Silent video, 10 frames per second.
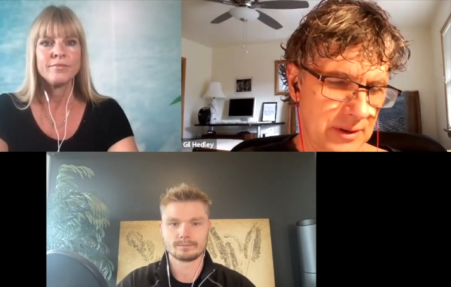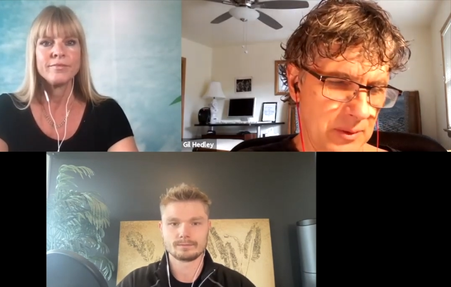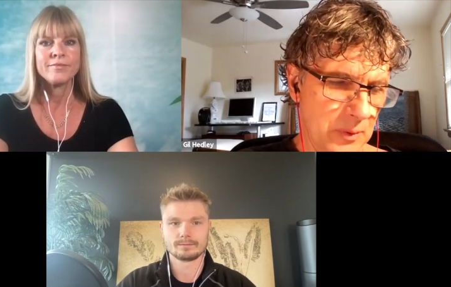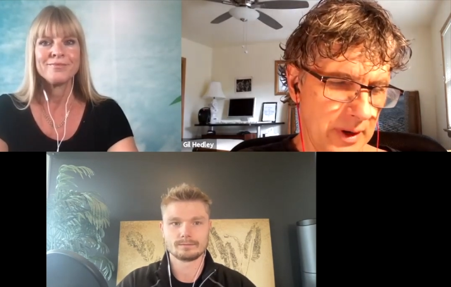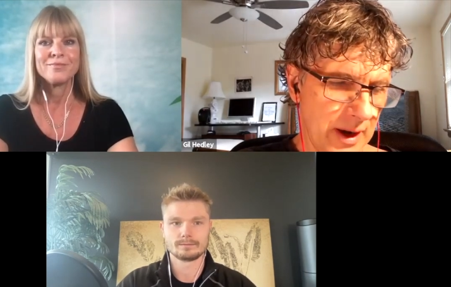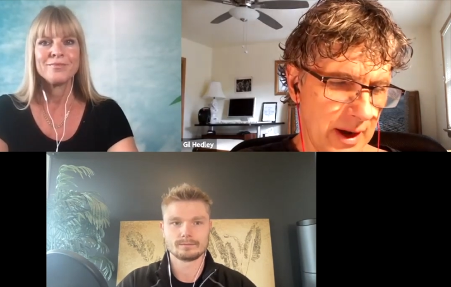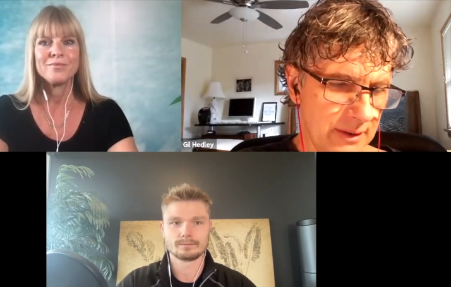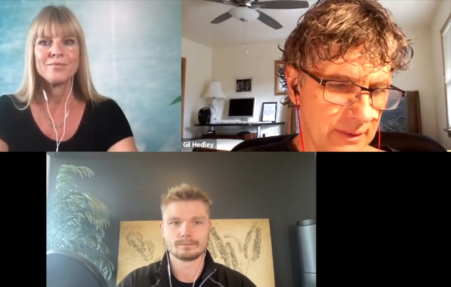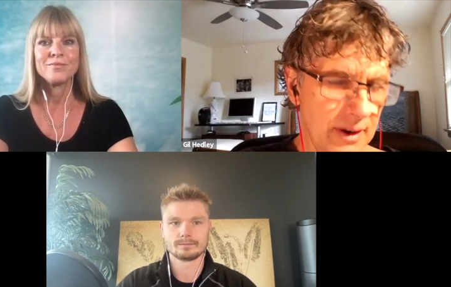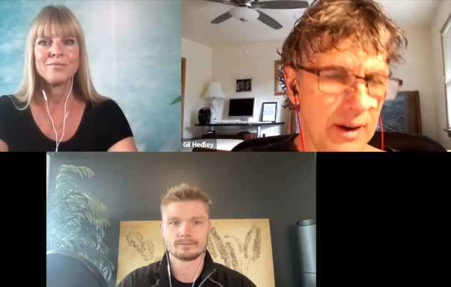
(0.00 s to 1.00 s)
Speaker 1: what Ida
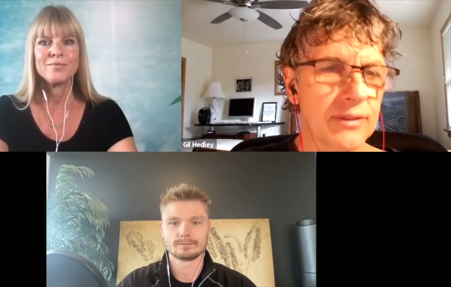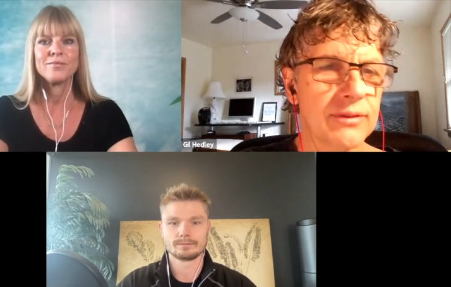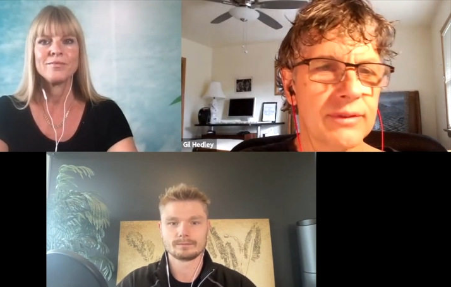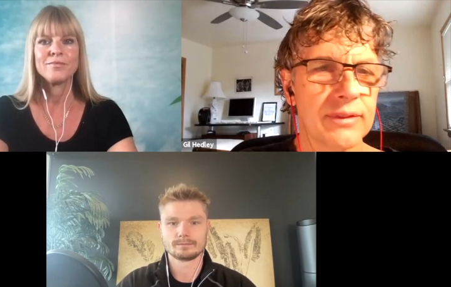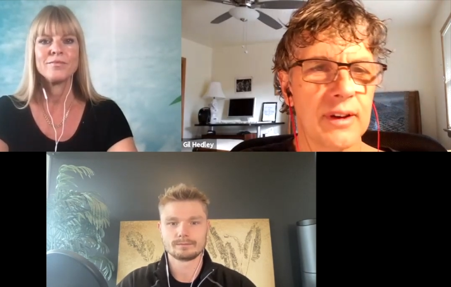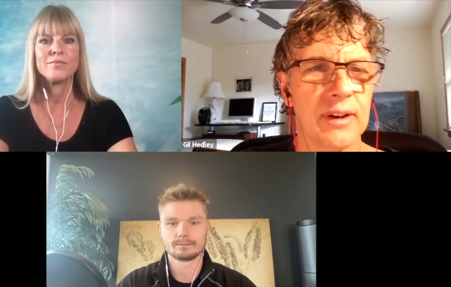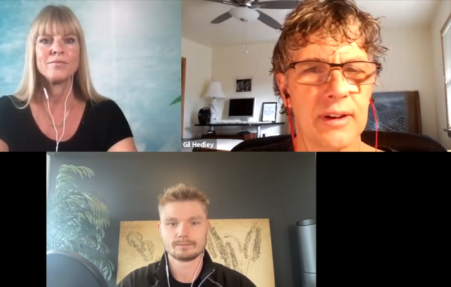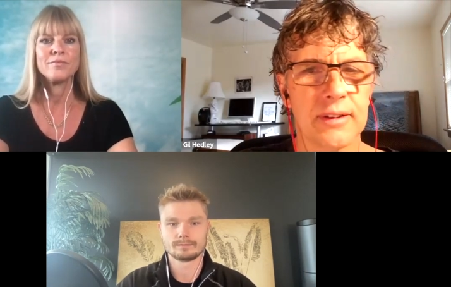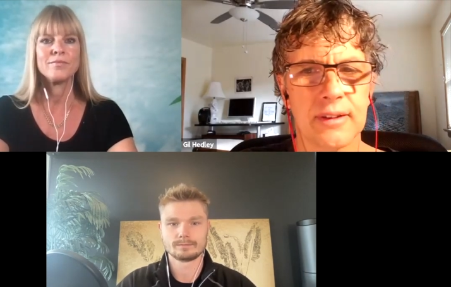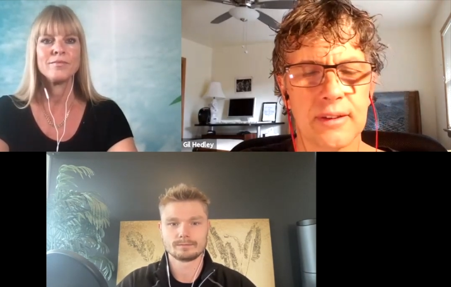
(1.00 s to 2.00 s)
Rolf
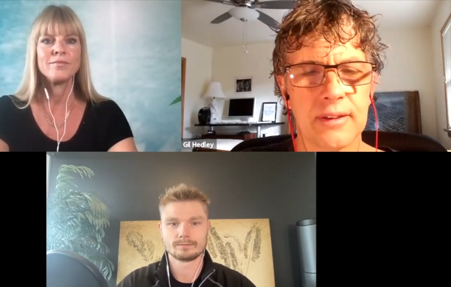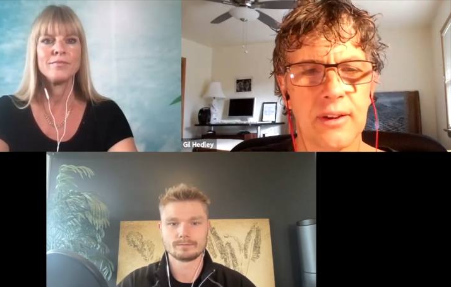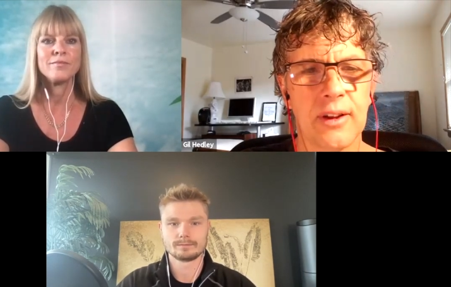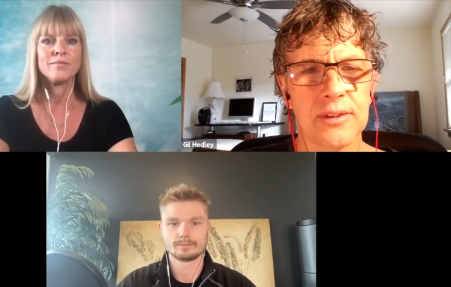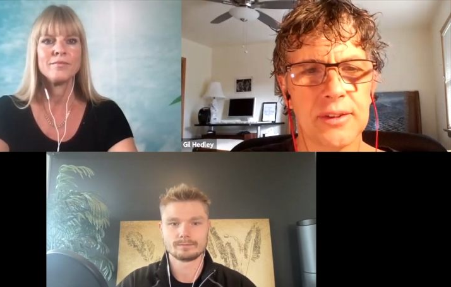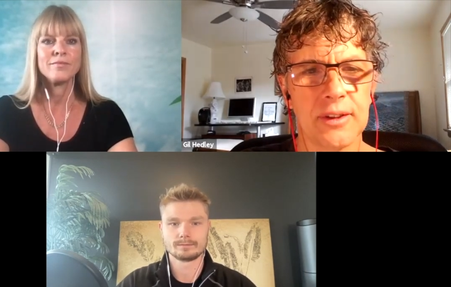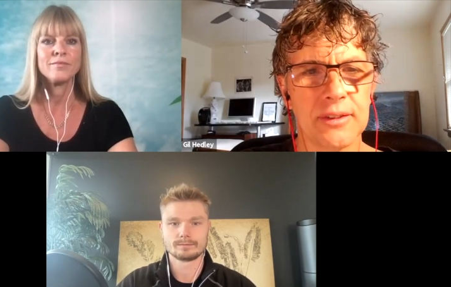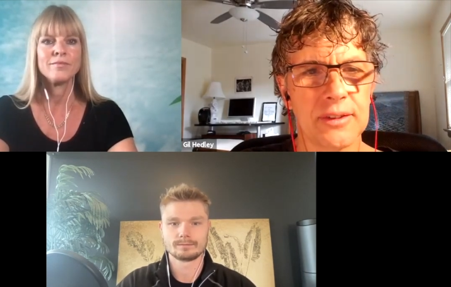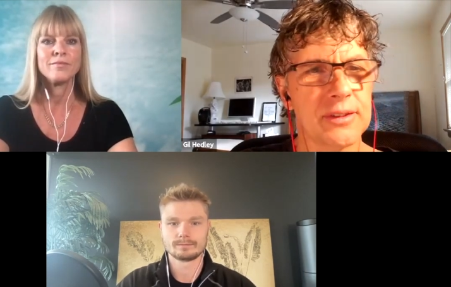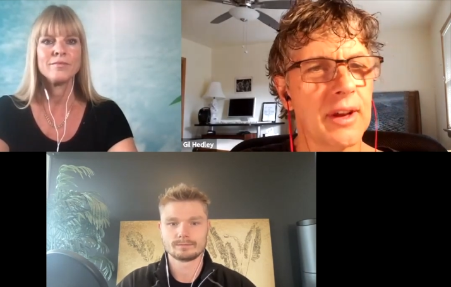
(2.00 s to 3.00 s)
uh, also
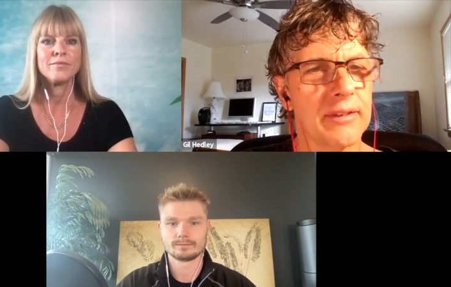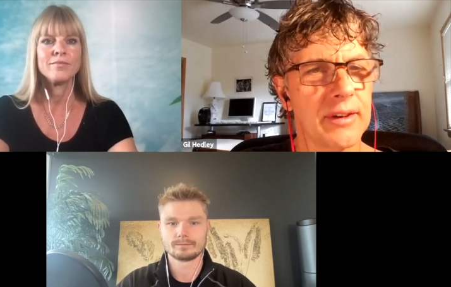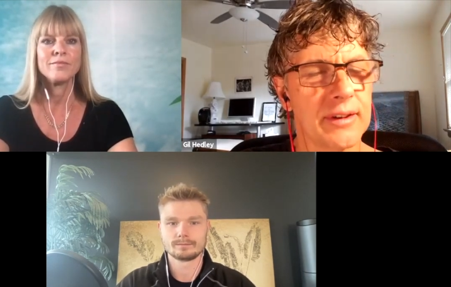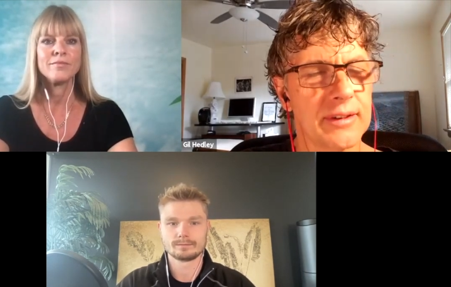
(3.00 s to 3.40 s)
discovered.